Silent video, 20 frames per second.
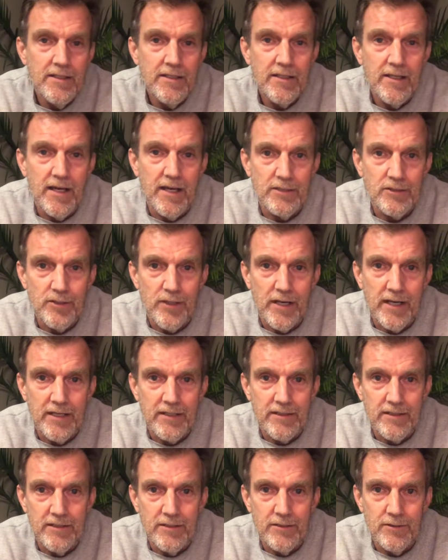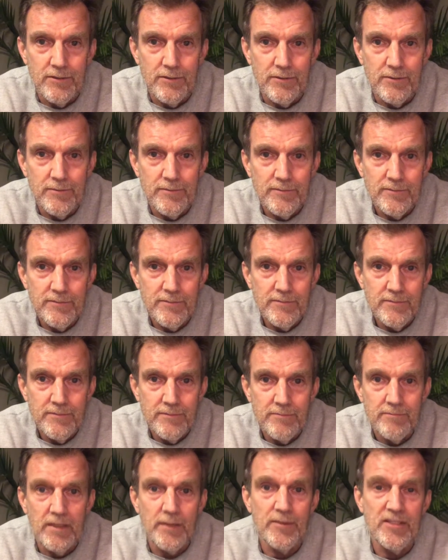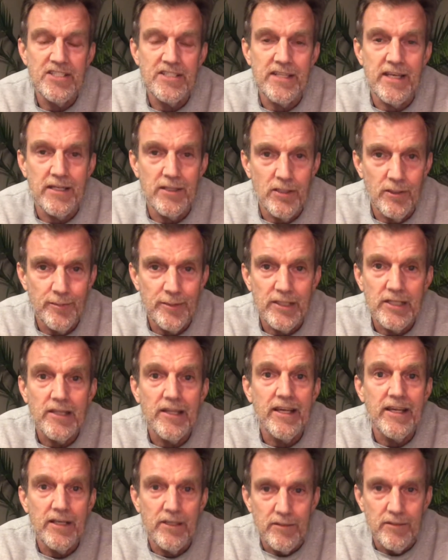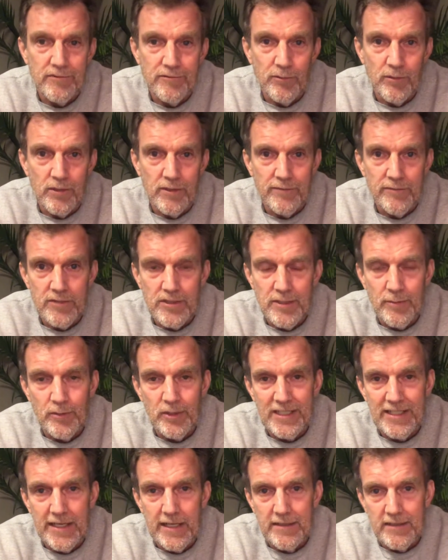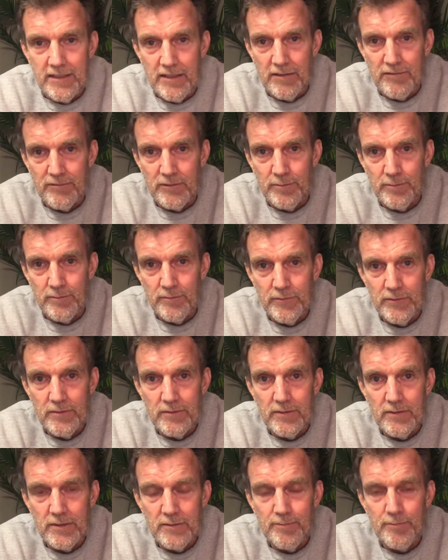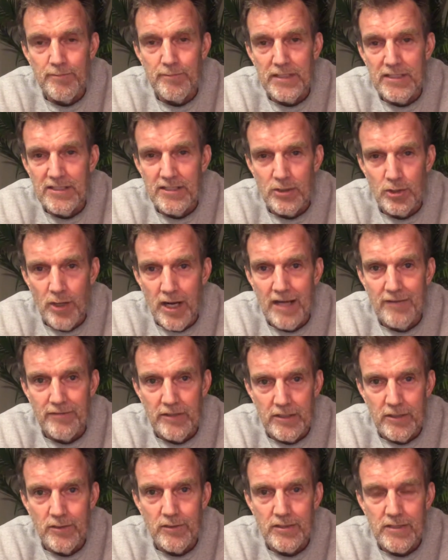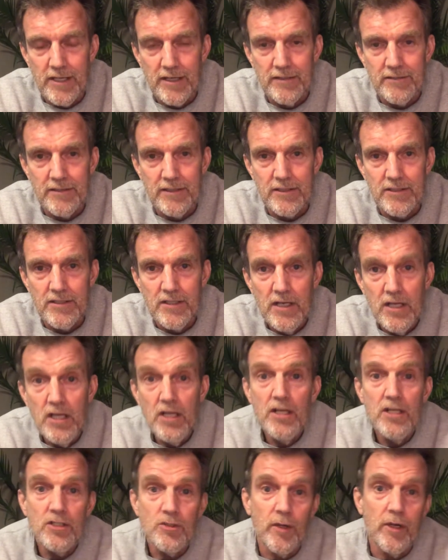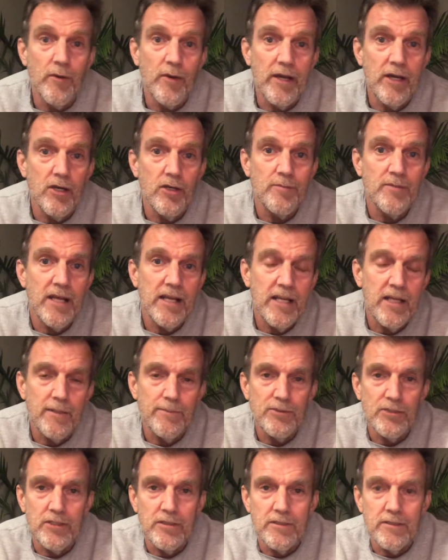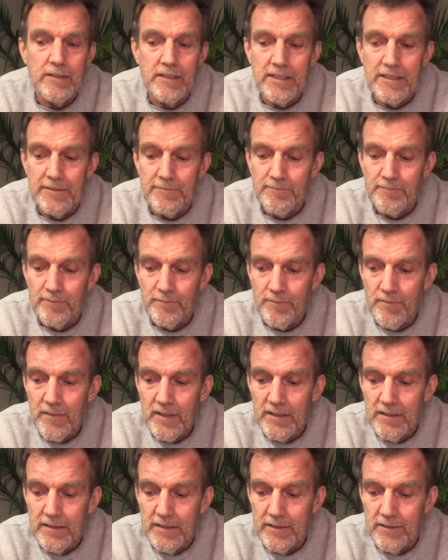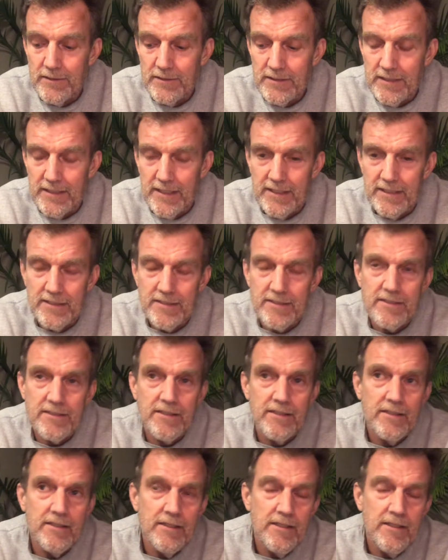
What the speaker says: contract that you maybe stayed a little bit later for someone to get there from busy traffic, those kind of things. So anyway, I hope that helps you. Tonight's